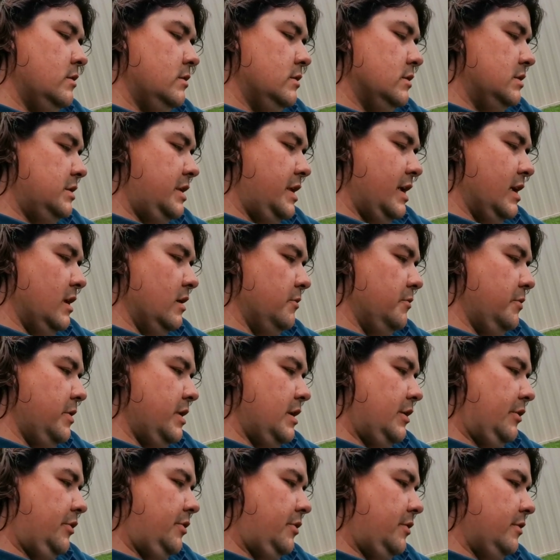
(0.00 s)
Just dealing
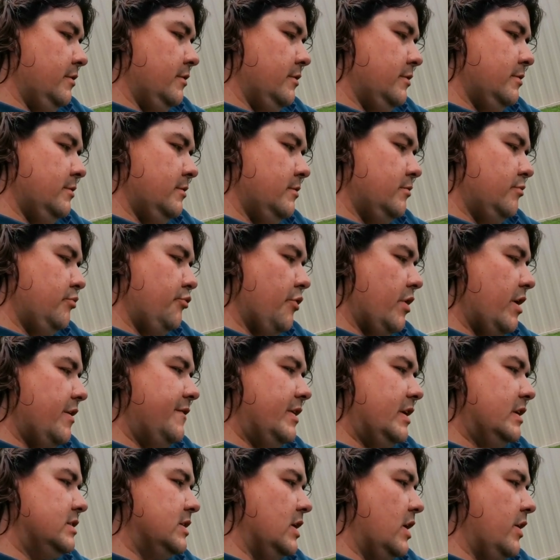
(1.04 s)
with
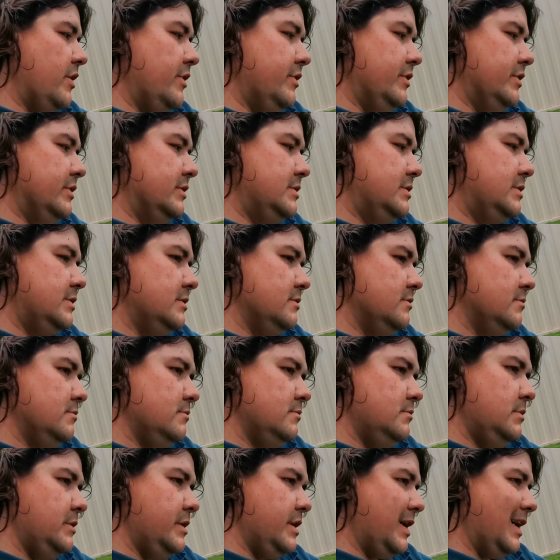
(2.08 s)
previous owners'
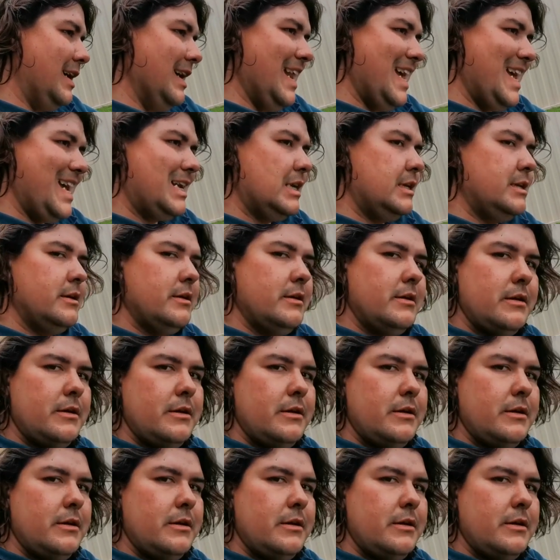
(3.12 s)
neglect